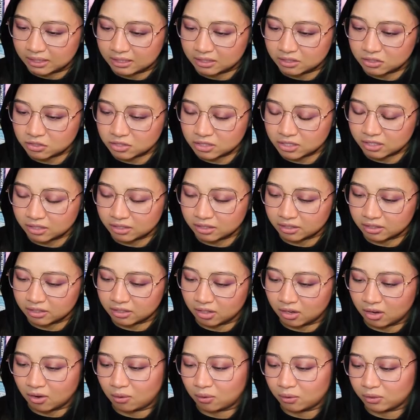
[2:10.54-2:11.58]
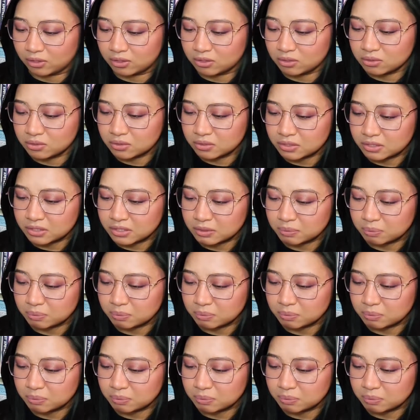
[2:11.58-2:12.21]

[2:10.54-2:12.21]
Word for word: Need a drink on the go. Use this